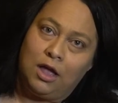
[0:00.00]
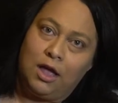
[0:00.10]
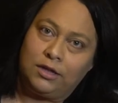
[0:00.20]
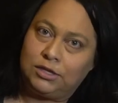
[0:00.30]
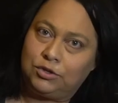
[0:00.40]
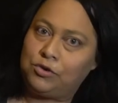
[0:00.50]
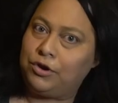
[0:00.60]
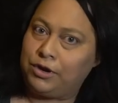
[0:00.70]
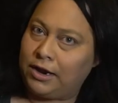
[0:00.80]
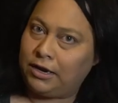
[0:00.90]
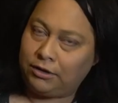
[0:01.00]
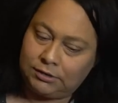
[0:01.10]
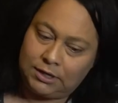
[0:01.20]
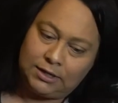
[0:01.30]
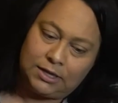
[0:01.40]
uh, tutorial on how to use
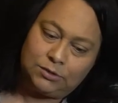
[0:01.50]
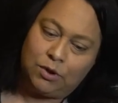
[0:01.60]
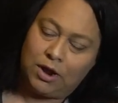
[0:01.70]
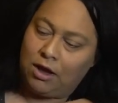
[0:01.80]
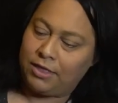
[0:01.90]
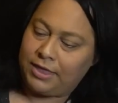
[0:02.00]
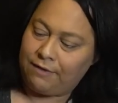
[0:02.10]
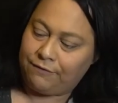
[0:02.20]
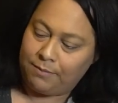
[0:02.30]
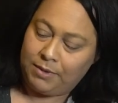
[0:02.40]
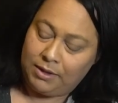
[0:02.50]
it. That's where I got that from.